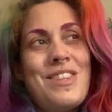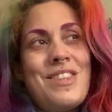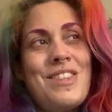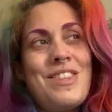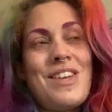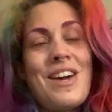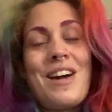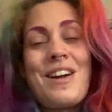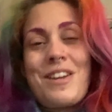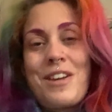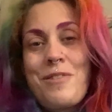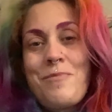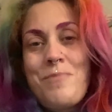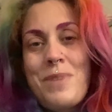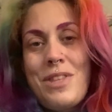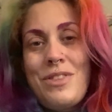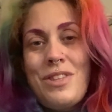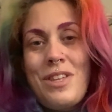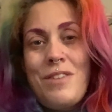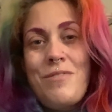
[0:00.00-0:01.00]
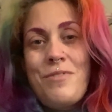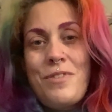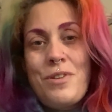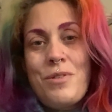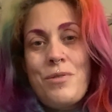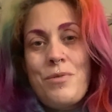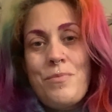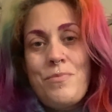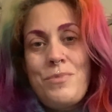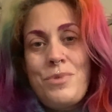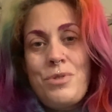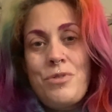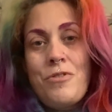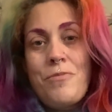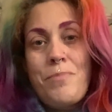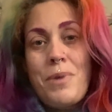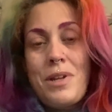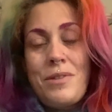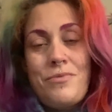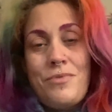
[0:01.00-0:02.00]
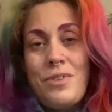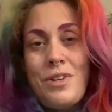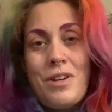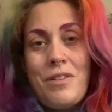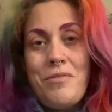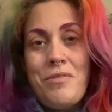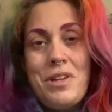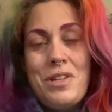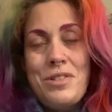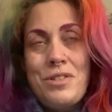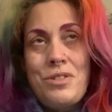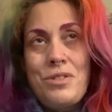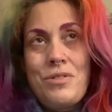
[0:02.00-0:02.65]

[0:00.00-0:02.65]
that can mean that you feel sort of bad for no reason.